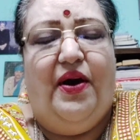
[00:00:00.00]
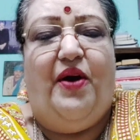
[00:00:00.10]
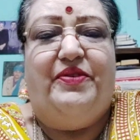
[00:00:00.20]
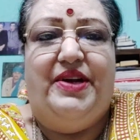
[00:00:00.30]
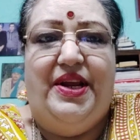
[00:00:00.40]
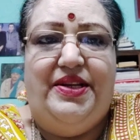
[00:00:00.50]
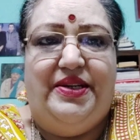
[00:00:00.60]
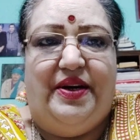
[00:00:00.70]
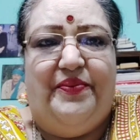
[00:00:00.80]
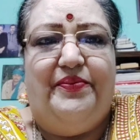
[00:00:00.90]
of a
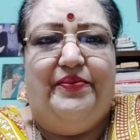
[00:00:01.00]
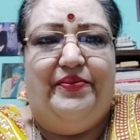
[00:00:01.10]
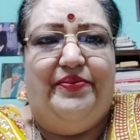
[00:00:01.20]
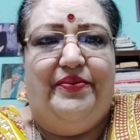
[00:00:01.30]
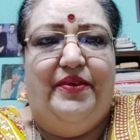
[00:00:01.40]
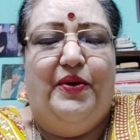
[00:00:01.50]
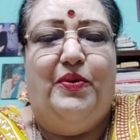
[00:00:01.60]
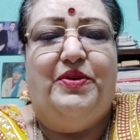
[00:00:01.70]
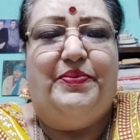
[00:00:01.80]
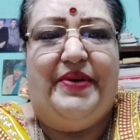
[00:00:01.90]
teacher
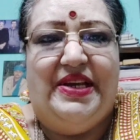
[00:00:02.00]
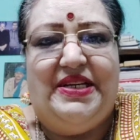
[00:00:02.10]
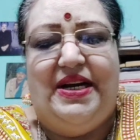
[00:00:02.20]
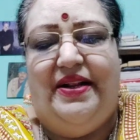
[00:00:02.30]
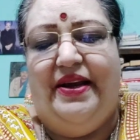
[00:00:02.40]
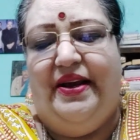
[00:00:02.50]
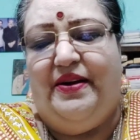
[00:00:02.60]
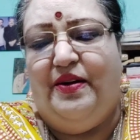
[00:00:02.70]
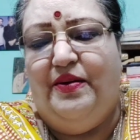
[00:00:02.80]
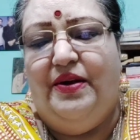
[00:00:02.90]
who is present there,
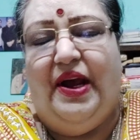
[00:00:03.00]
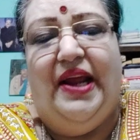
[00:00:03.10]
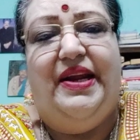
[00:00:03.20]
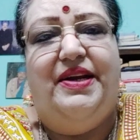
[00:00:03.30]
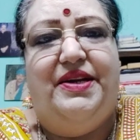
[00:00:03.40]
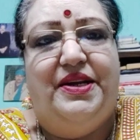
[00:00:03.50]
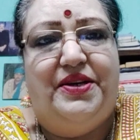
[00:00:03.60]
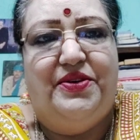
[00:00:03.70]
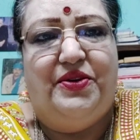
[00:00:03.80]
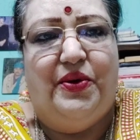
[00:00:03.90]
and he
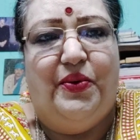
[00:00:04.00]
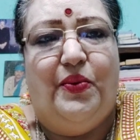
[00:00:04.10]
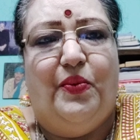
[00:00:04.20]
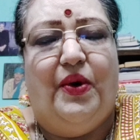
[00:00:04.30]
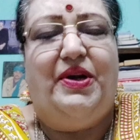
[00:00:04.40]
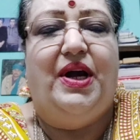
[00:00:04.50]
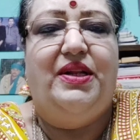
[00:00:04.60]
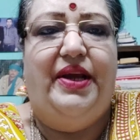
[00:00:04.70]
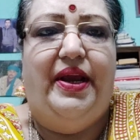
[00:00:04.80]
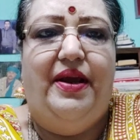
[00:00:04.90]
teaches you what are
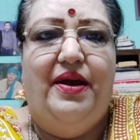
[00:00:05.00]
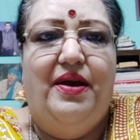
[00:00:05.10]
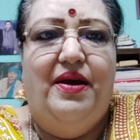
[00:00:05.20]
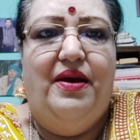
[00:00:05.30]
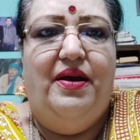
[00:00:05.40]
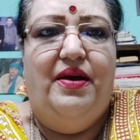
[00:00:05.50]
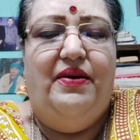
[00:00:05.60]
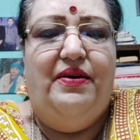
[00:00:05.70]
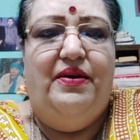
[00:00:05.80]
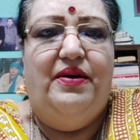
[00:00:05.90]
the
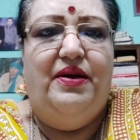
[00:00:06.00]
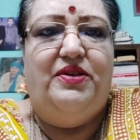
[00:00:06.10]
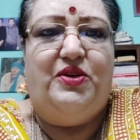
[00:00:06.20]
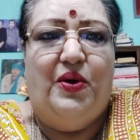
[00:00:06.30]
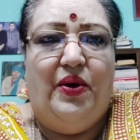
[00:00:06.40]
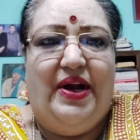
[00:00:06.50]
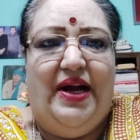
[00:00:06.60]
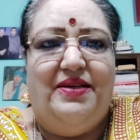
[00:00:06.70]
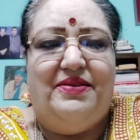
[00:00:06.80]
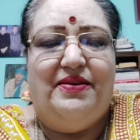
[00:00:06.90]

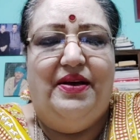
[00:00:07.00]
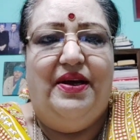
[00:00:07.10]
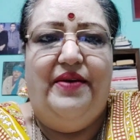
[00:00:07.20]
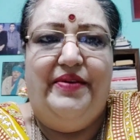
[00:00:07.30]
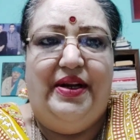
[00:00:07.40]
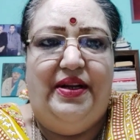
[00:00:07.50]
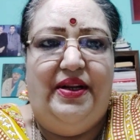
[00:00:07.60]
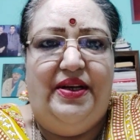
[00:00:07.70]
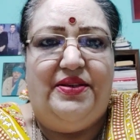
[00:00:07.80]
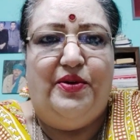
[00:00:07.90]
shlokas given in
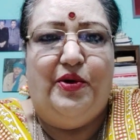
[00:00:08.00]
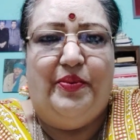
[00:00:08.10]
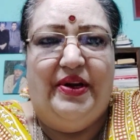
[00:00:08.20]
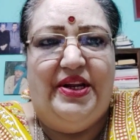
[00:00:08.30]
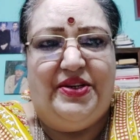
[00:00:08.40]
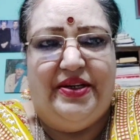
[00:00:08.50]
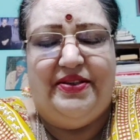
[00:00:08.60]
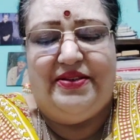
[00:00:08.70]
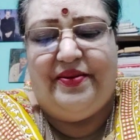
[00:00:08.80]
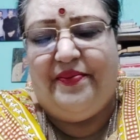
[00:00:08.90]
these
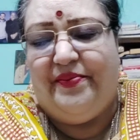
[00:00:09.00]
Upanishads.